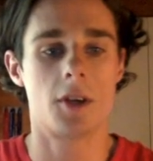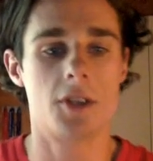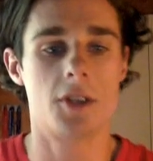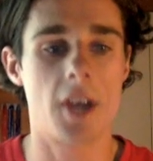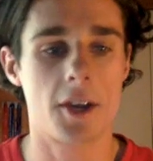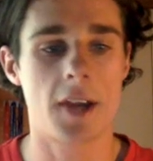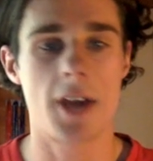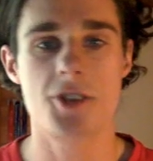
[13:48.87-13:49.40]

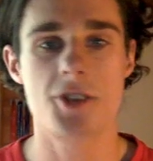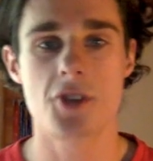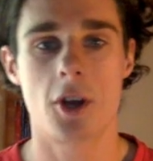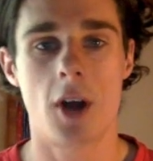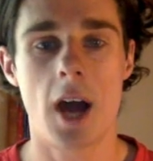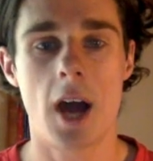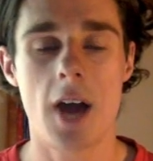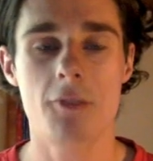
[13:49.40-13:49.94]
Yeah, okay,
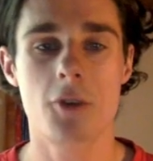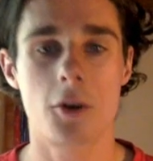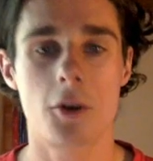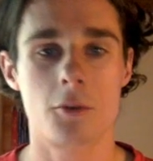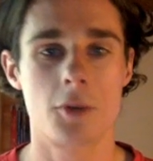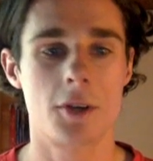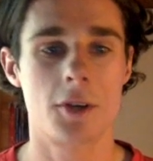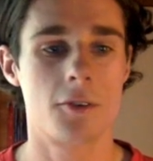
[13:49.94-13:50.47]
so I have
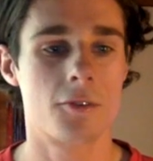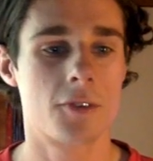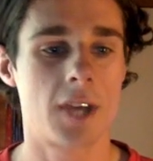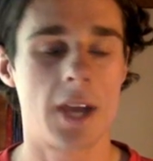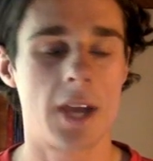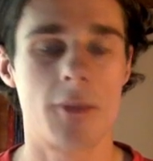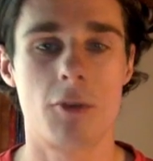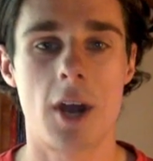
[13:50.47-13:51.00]
gotten rid of
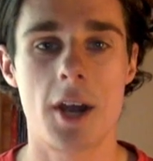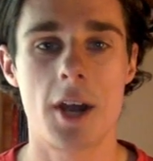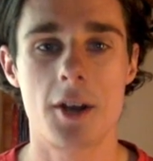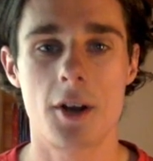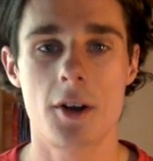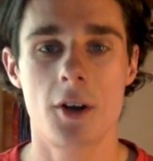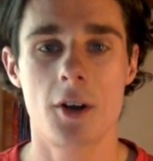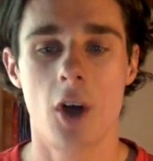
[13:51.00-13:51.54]
Cam
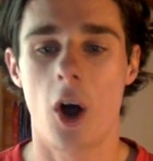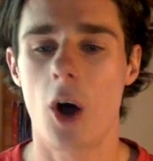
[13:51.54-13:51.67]
Rayner.